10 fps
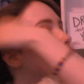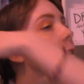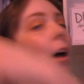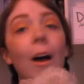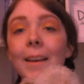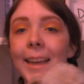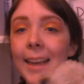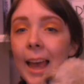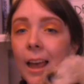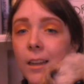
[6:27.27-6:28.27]
Talking
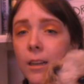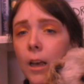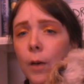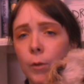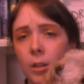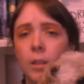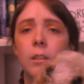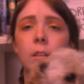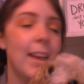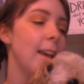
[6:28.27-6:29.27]
Head
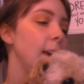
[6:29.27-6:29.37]
Evalyn,